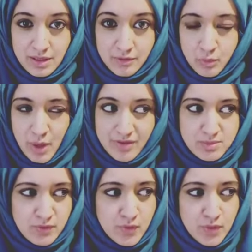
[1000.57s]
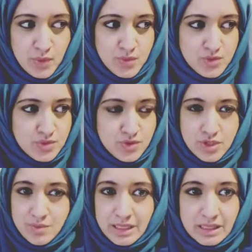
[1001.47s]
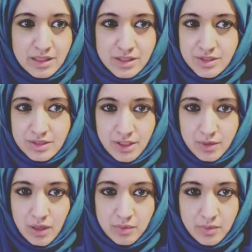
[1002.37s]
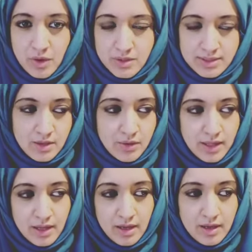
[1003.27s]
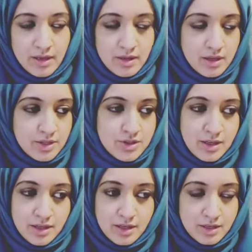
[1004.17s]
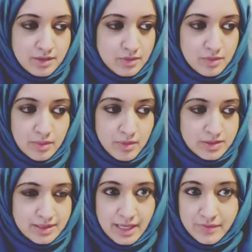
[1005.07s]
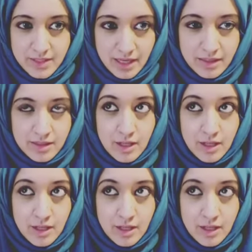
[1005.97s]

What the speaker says: Whereas before I wasn't doing anything to, you know, I was saying, oh yeah, inshallah, no, I'm not scared of death.